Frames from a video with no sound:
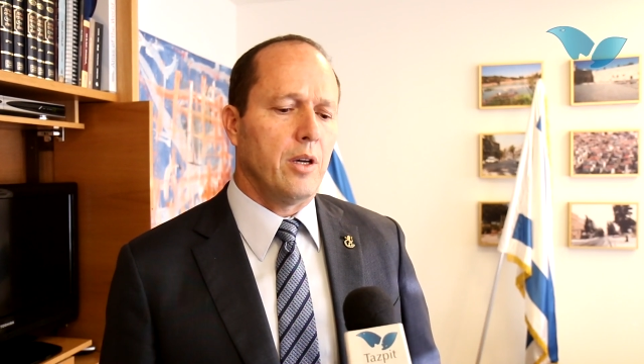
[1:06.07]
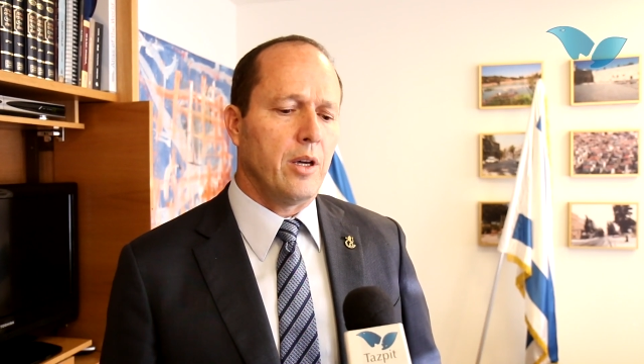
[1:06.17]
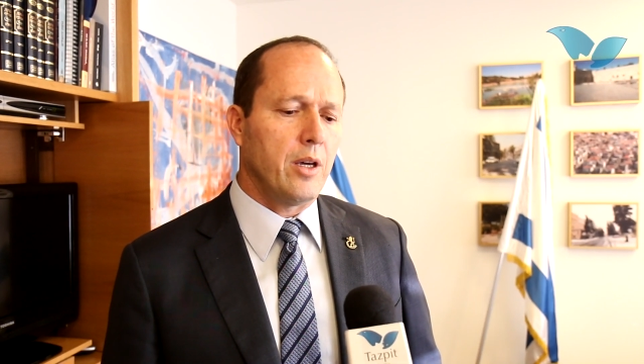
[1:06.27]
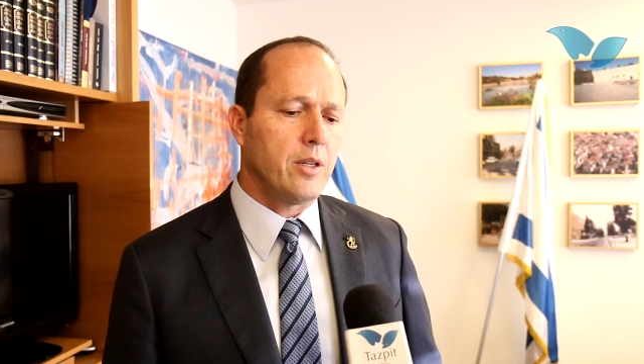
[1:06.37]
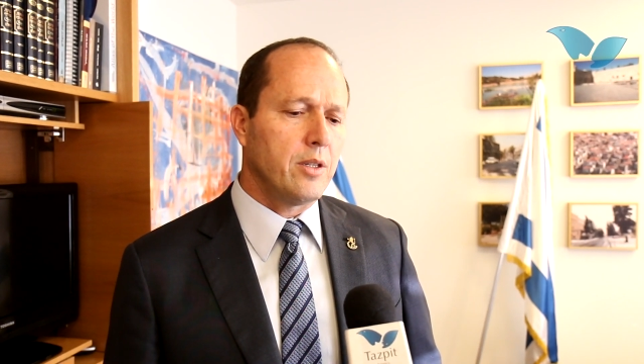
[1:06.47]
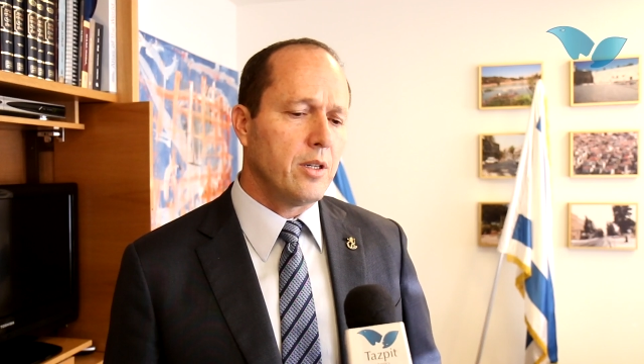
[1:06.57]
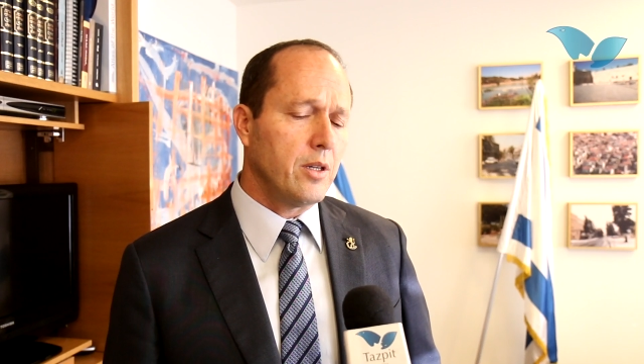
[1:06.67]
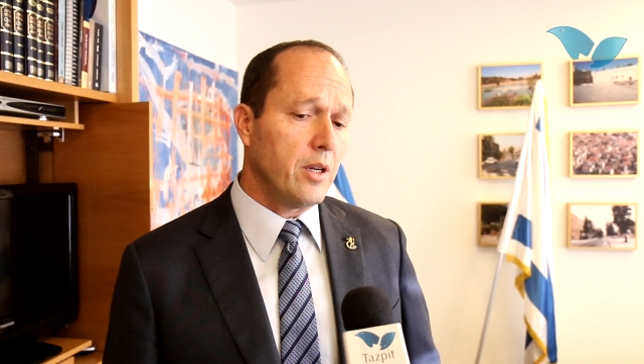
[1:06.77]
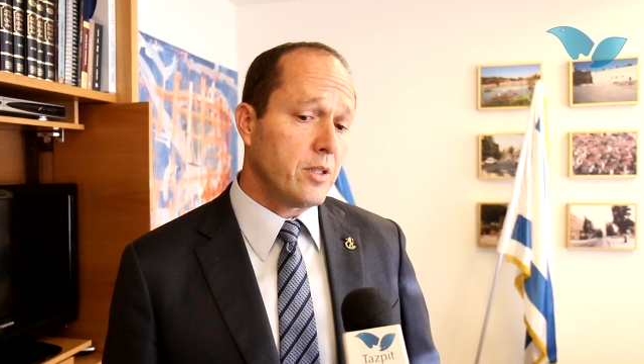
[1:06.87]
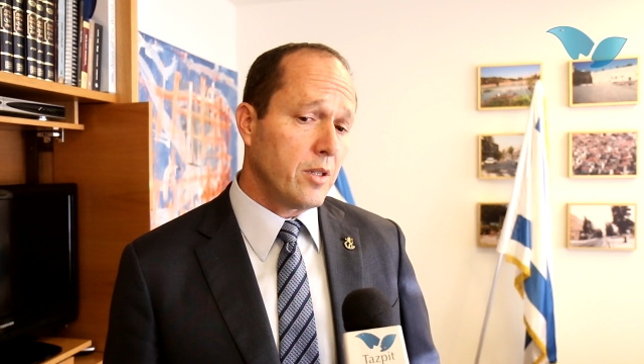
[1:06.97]
And
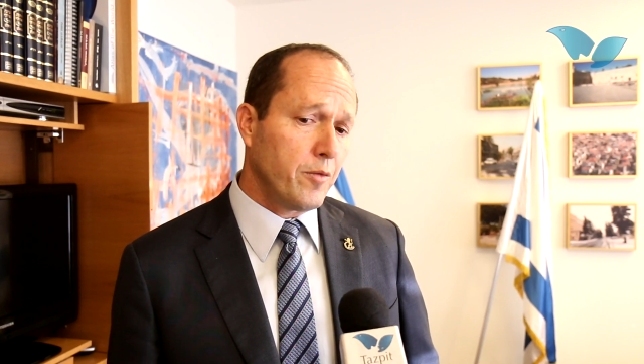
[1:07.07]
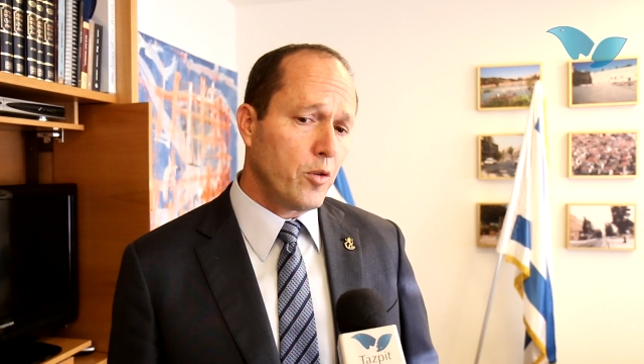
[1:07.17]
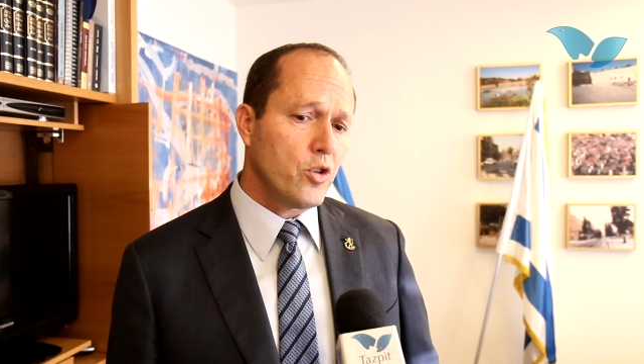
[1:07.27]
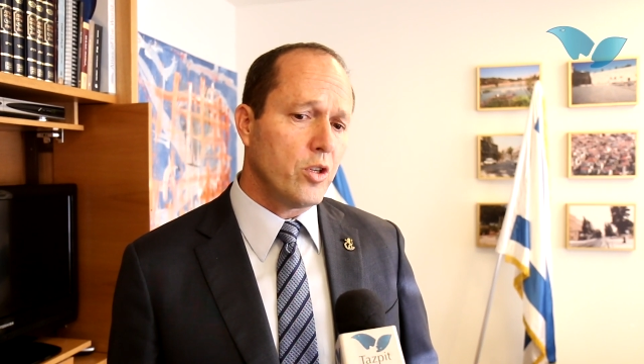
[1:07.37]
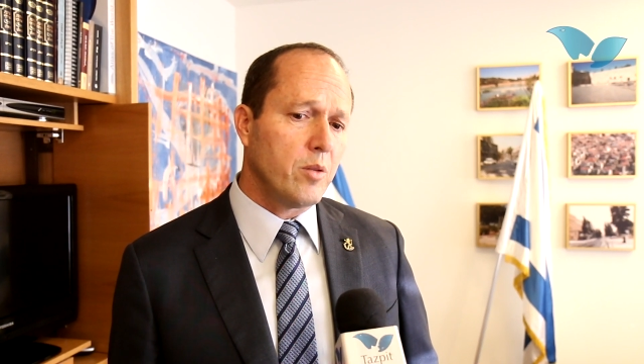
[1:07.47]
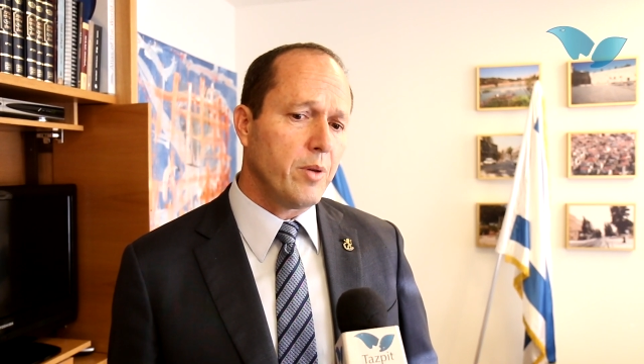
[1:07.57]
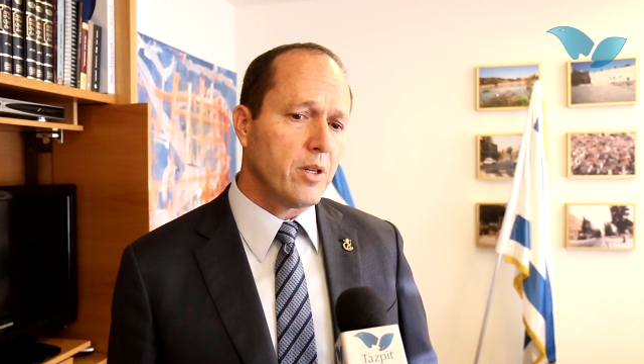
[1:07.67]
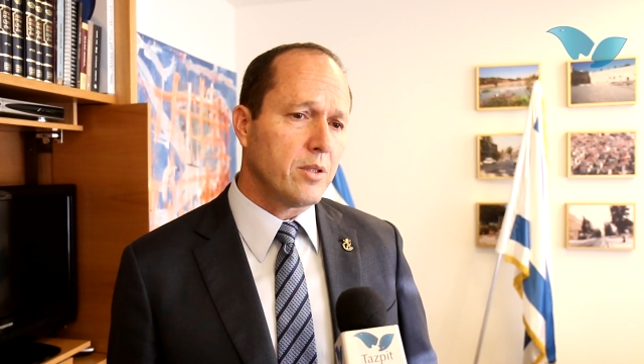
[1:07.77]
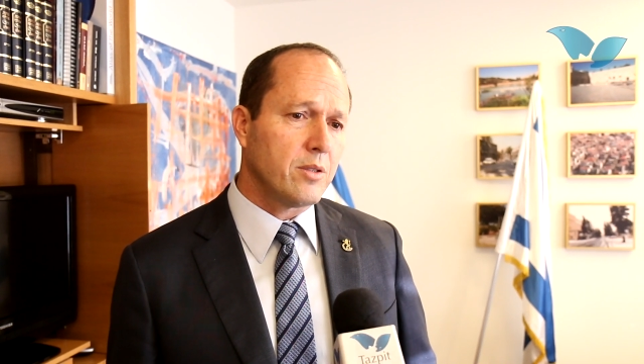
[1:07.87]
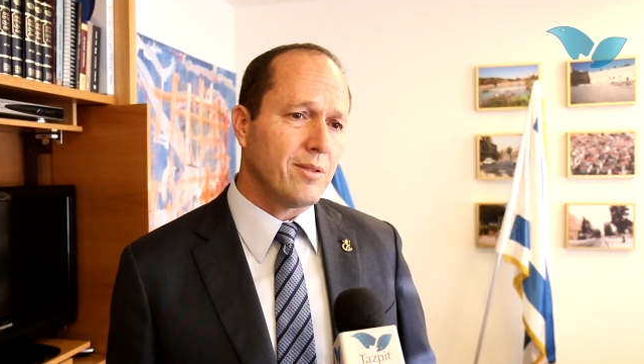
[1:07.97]
it's unfortunate
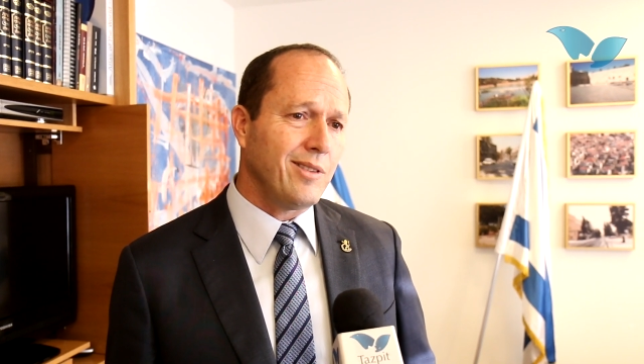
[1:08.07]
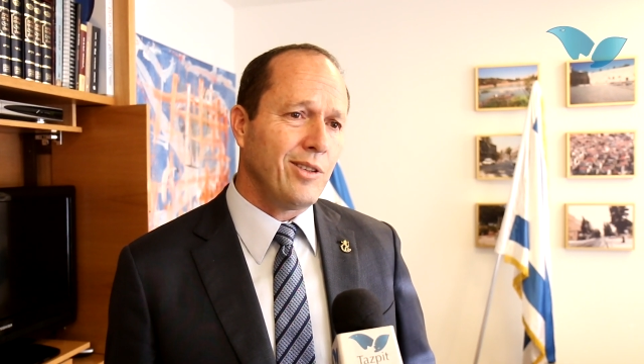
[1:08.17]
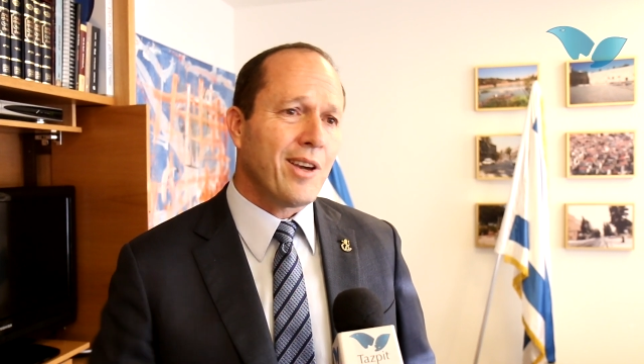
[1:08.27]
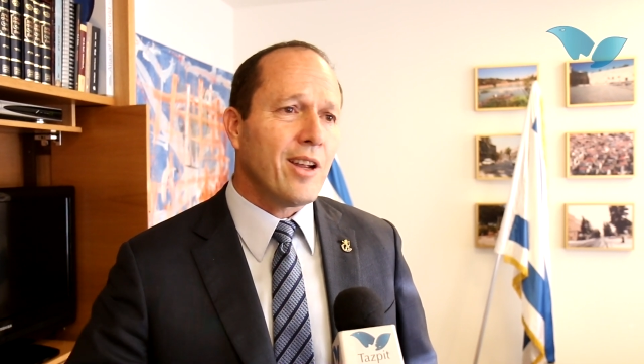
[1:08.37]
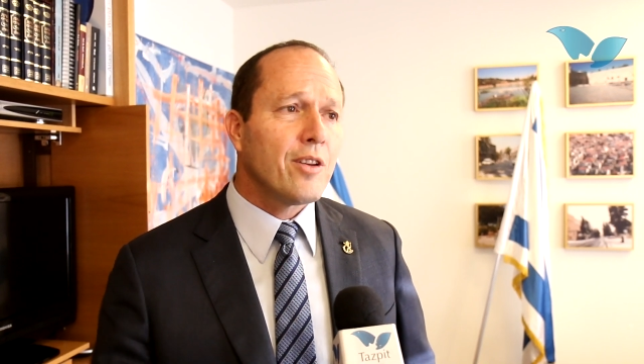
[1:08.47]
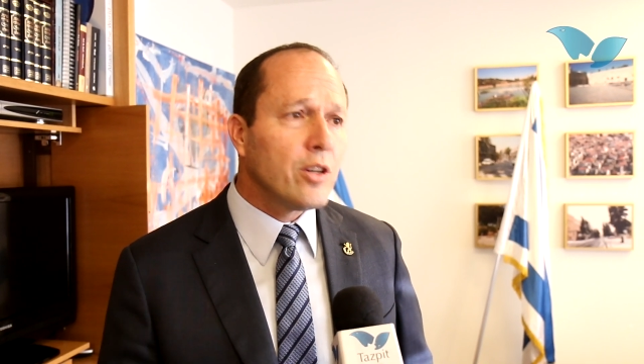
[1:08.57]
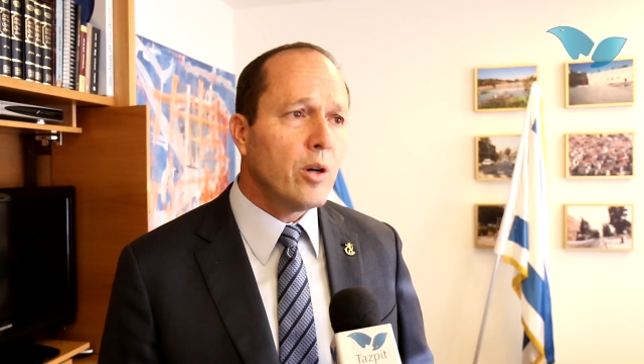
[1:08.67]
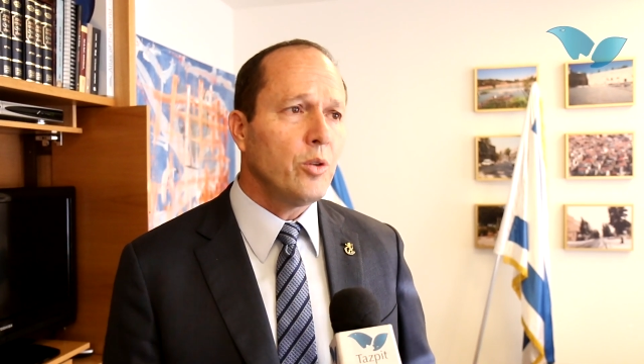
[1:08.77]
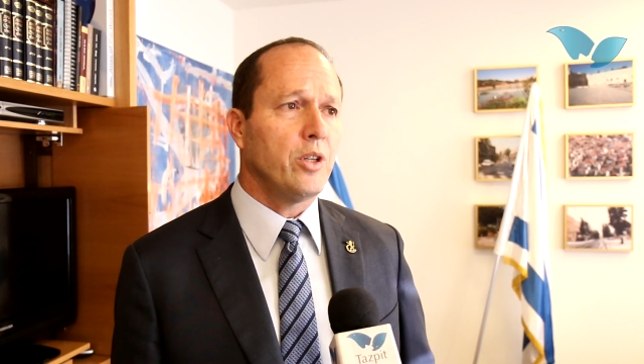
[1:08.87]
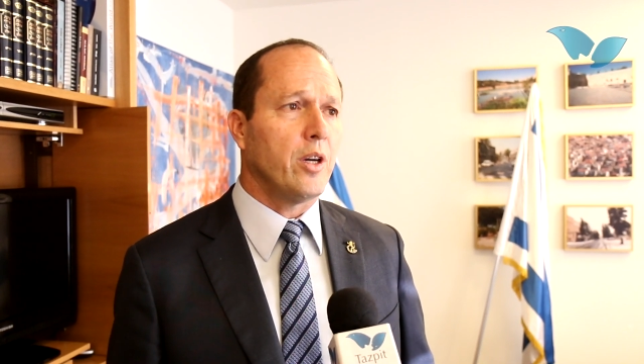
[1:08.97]
because you cannot
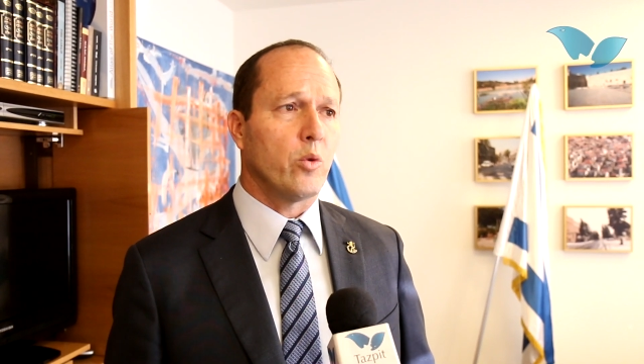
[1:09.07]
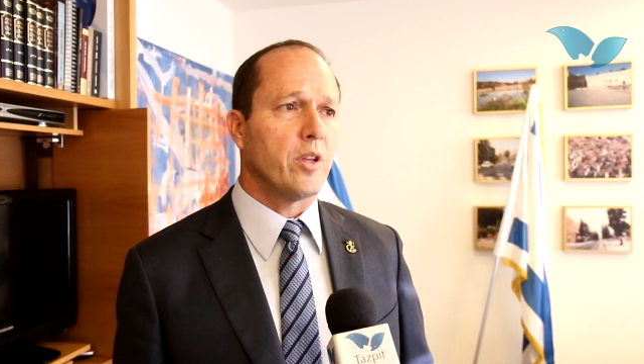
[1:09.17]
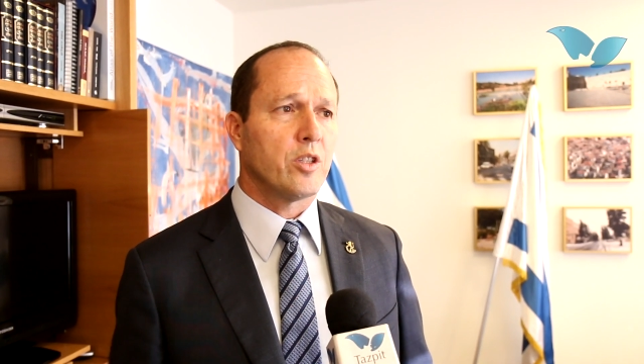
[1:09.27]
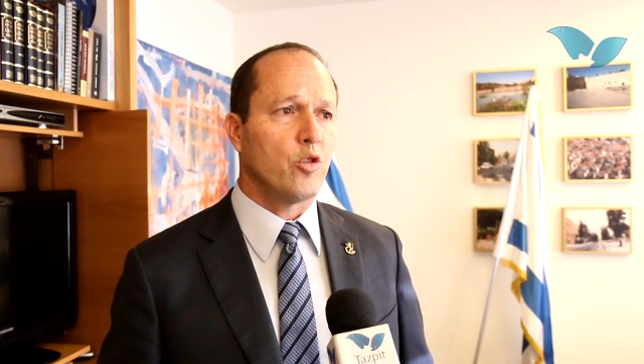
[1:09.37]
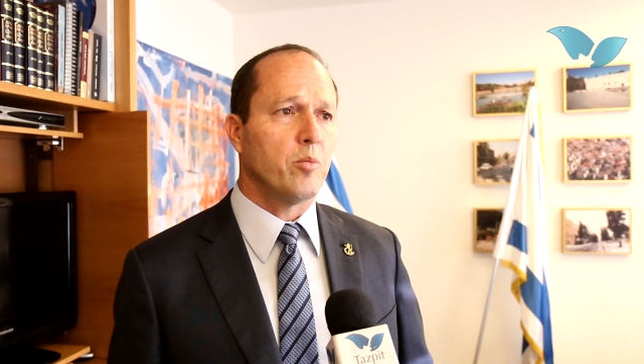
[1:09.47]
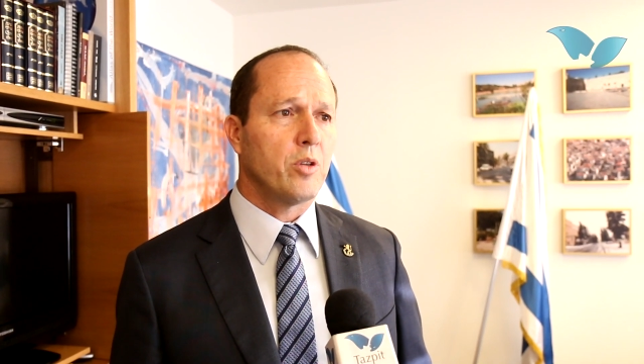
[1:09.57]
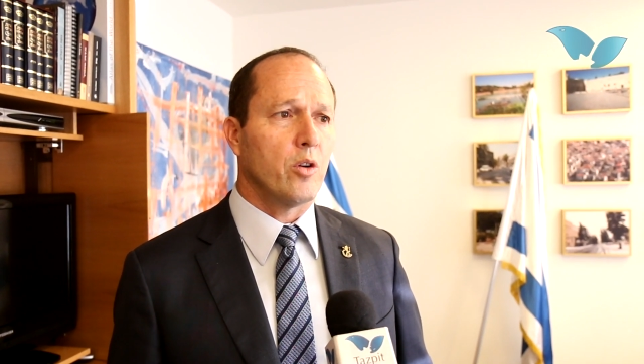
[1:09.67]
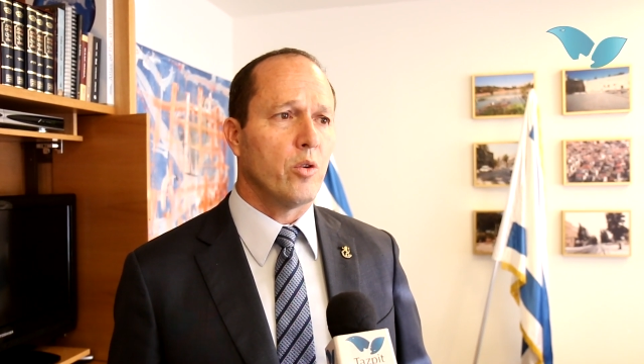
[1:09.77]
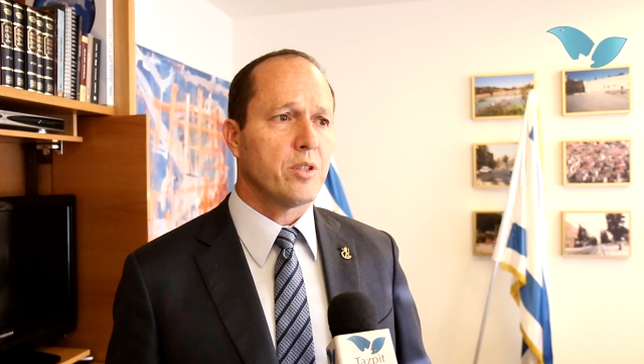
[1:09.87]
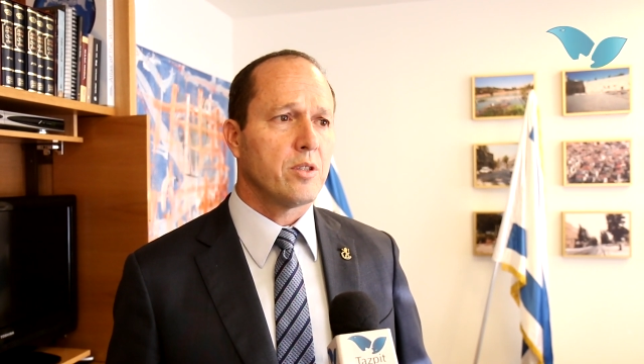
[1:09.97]
negotiate with extreme
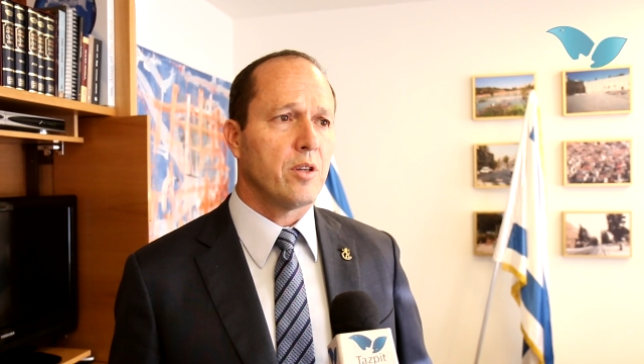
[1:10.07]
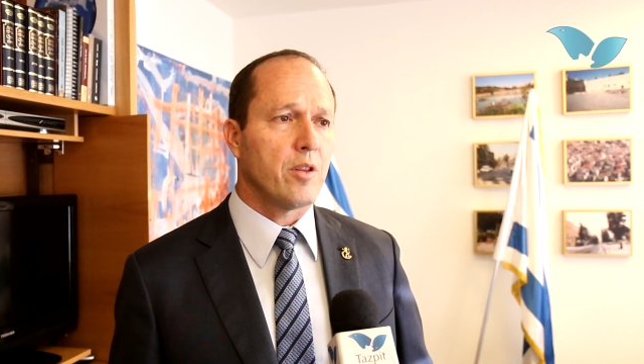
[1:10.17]
terrorists.